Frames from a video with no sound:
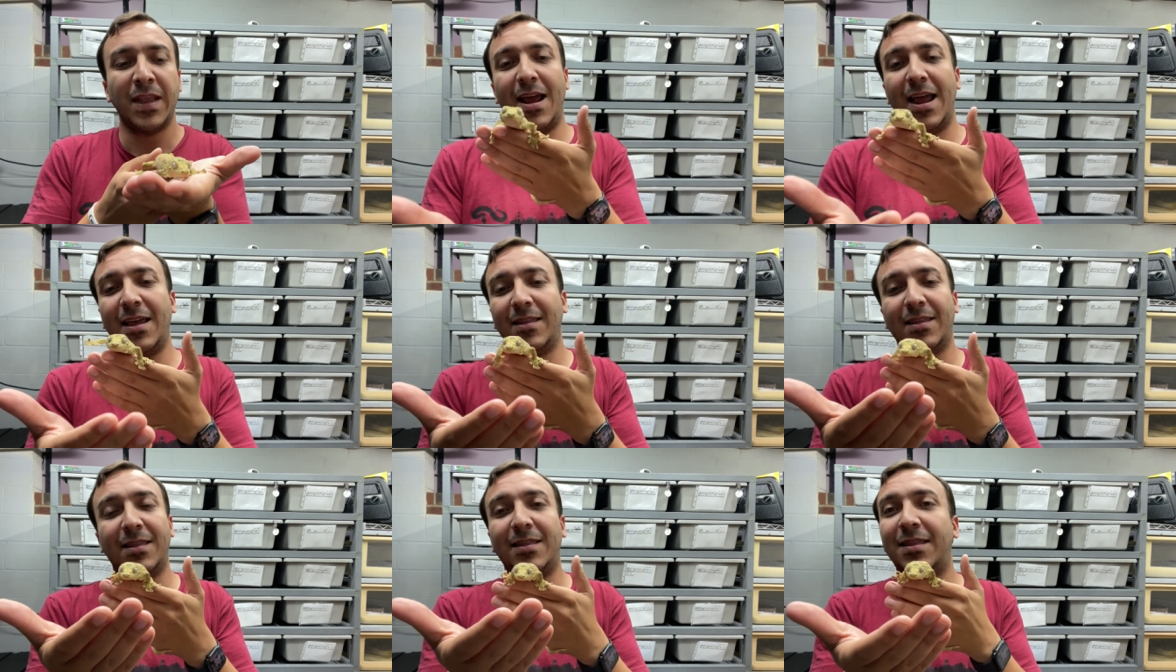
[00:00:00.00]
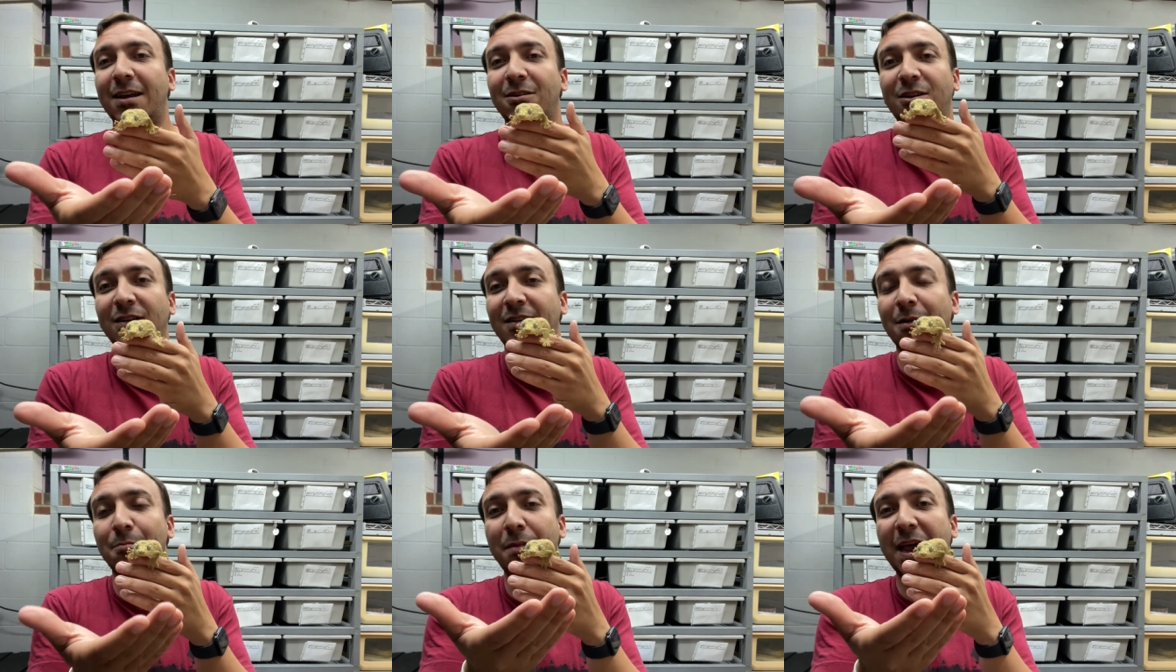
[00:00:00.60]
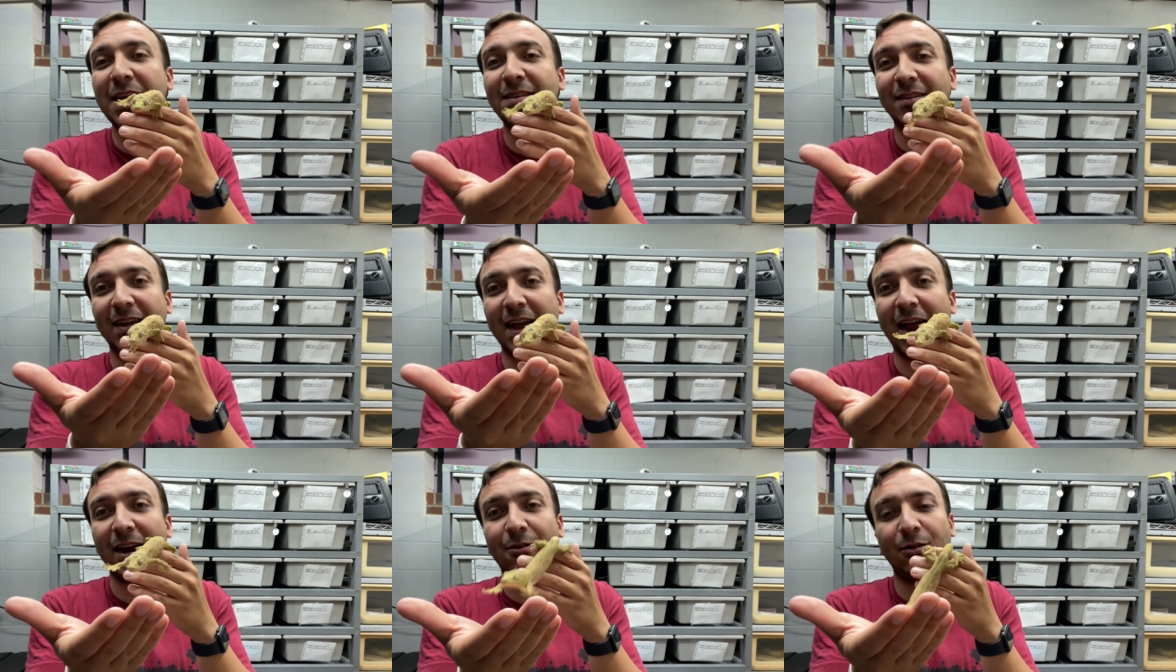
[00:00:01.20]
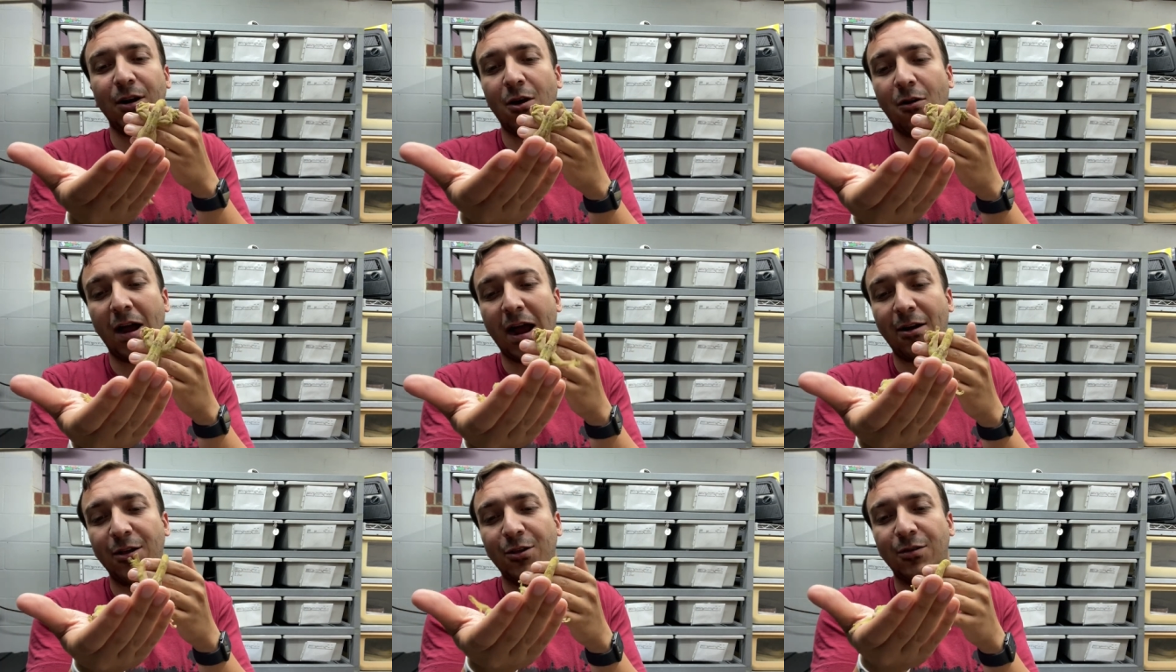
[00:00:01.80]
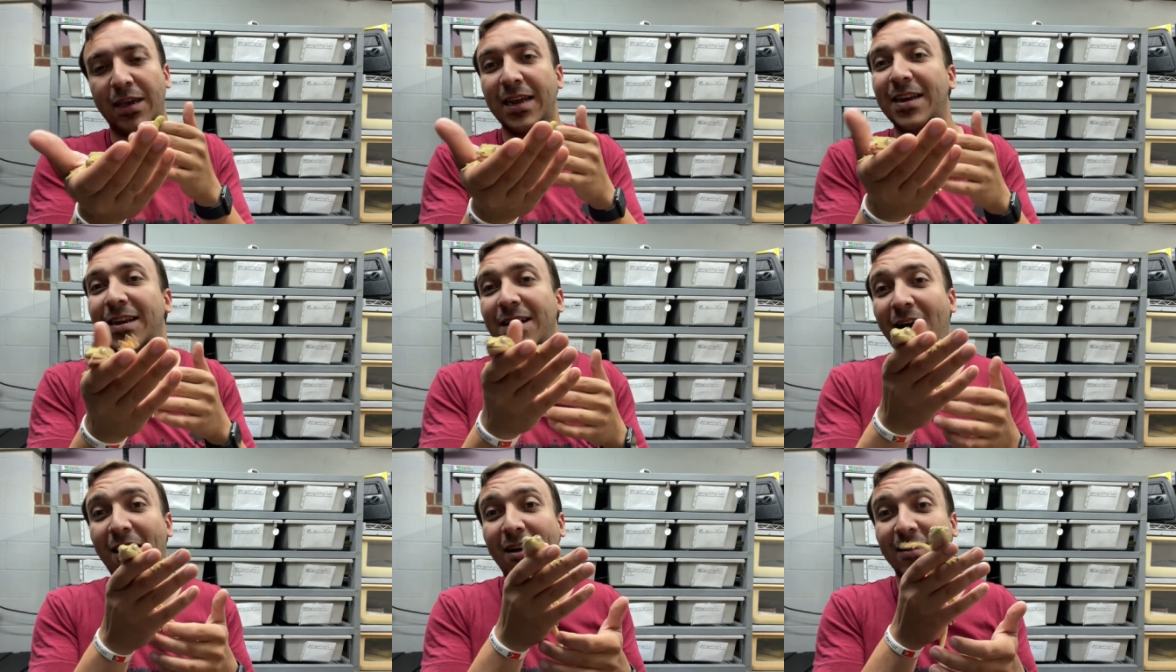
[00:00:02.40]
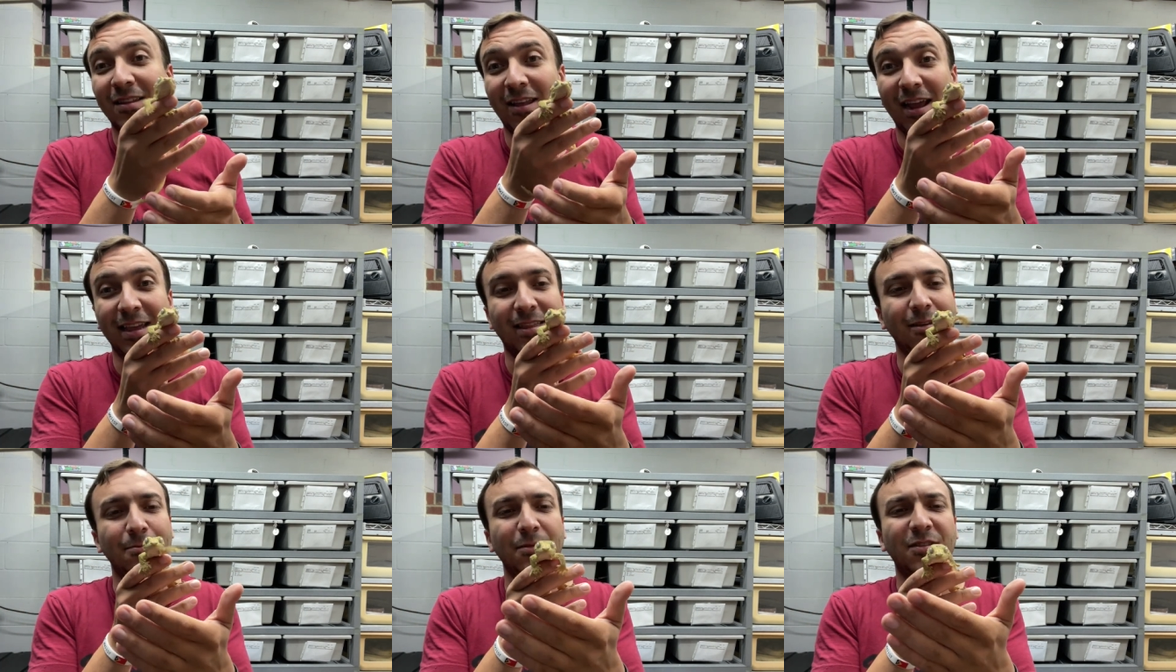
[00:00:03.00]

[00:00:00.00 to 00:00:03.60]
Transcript: It, they're just amazing. I don't know how you can not like them.